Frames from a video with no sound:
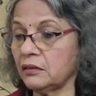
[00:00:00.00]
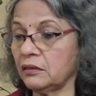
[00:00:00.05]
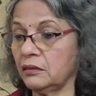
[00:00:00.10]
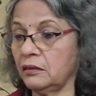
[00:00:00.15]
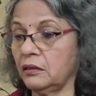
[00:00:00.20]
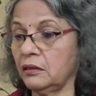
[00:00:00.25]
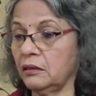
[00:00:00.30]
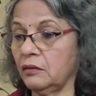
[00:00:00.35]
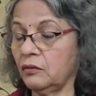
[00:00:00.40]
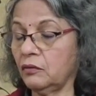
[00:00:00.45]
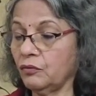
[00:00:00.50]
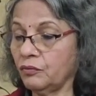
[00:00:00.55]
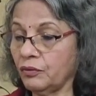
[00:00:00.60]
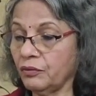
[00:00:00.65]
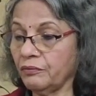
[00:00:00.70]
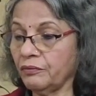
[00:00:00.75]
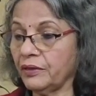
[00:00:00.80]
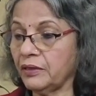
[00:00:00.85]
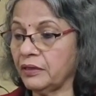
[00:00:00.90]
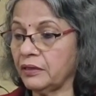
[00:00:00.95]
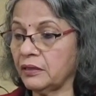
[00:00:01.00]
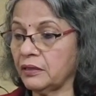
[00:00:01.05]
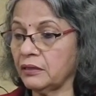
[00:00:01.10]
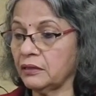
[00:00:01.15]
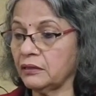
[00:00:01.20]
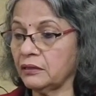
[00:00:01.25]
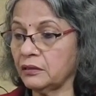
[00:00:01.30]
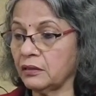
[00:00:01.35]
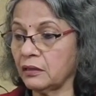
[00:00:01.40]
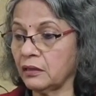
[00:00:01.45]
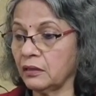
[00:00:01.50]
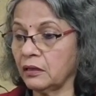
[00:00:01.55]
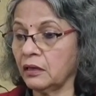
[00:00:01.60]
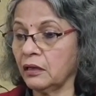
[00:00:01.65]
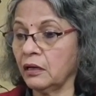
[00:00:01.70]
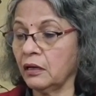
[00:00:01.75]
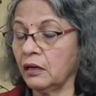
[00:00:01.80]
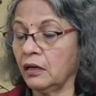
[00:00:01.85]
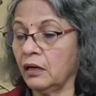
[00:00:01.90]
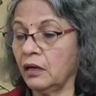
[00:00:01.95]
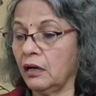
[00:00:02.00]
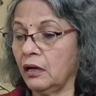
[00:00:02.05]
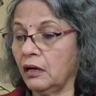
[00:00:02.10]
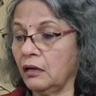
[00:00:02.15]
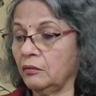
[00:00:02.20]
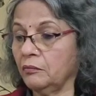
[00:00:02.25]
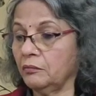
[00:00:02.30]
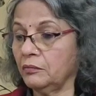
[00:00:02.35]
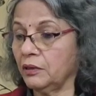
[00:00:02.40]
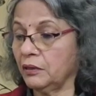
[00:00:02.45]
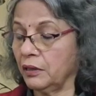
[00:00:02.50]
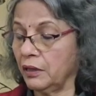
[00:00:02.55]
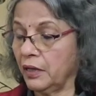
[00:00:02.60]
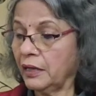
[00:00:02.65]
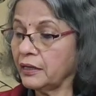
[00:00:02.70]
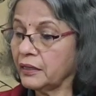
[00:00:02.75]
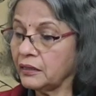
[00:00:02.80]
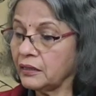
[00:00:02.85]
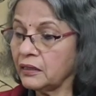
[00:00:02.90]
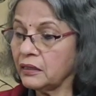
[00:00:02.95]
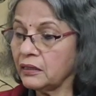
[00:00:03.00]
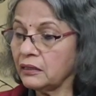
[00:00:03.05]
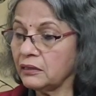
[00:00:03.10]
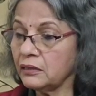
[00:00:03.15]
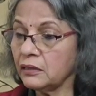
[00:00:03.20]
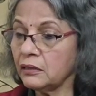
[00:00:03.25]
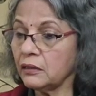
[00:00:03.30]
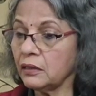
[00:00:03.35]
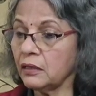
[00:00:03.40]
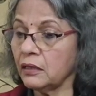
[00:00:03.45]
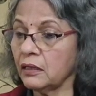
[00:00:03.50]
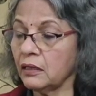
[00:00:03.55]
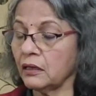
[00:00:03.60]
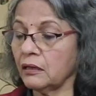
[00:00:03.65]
The overweight is another reason.